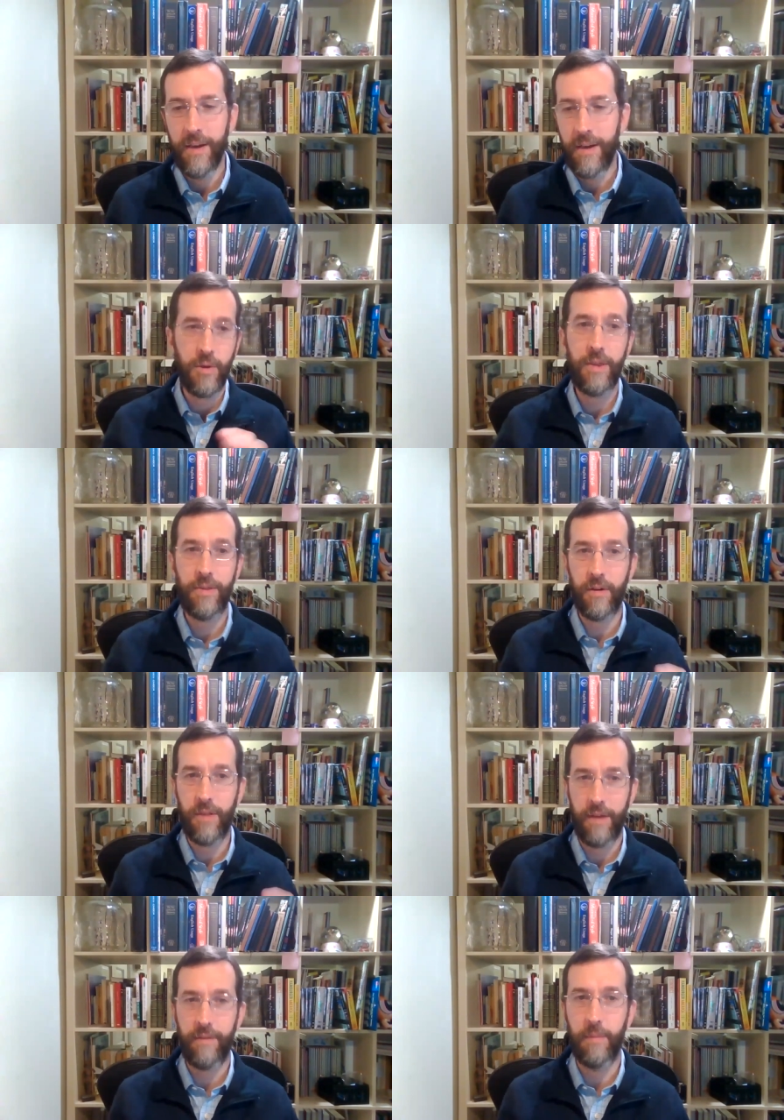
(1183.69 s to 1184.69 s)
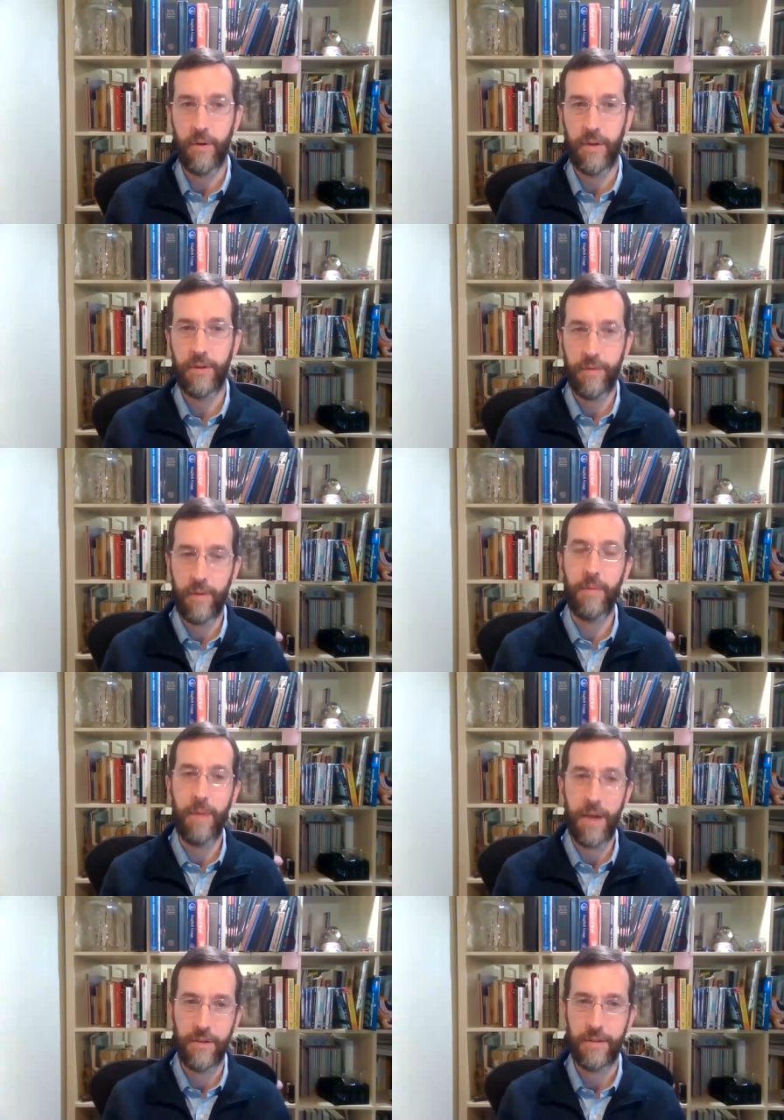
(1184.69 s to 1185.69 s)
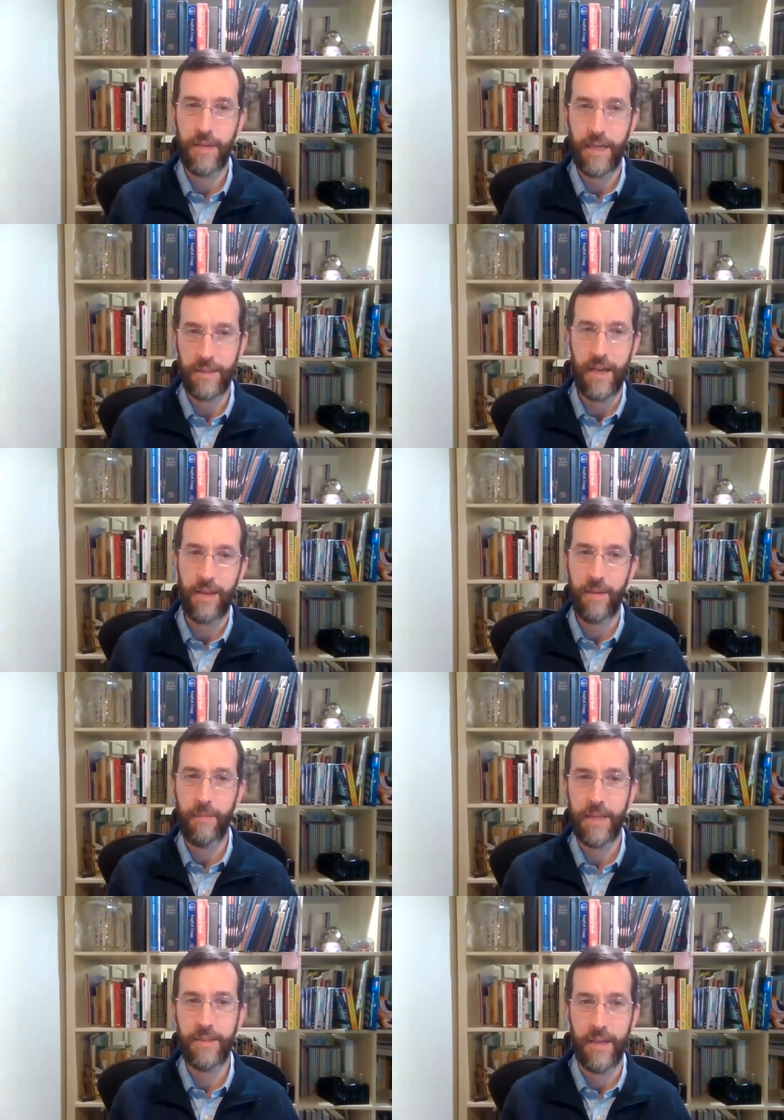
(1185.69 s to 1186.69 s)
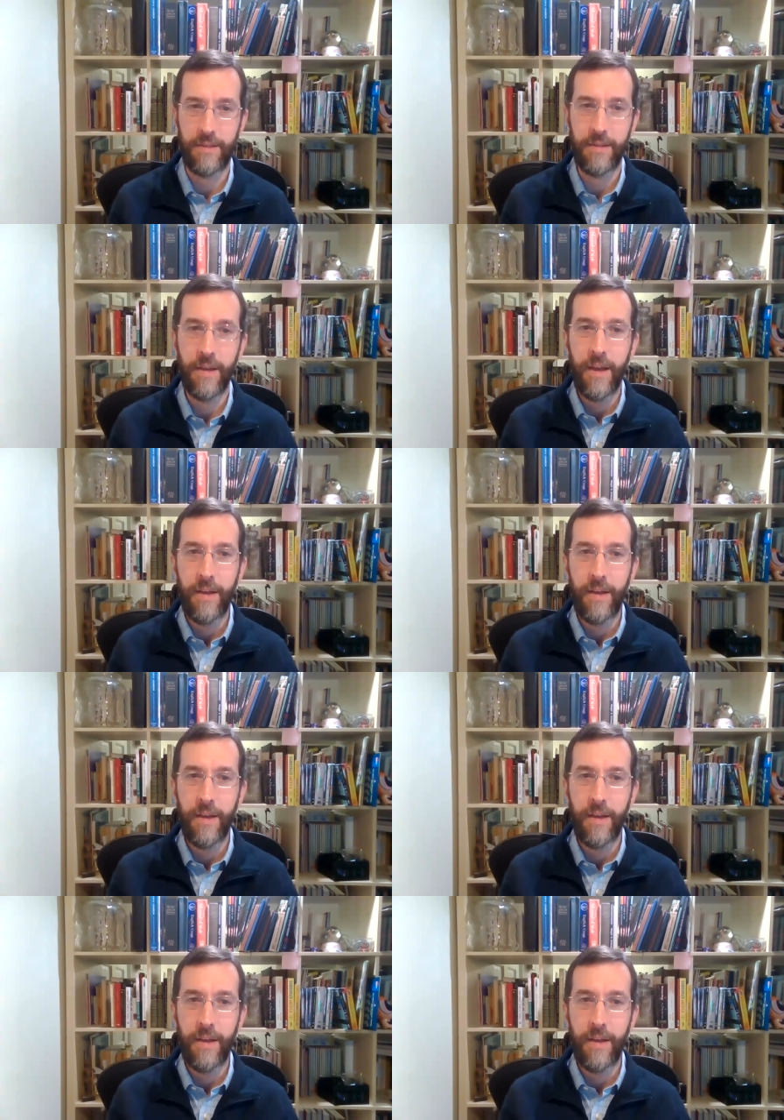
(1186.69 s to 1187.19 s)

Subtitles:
So I think there are a lot of components from the modern tech stack that make sense.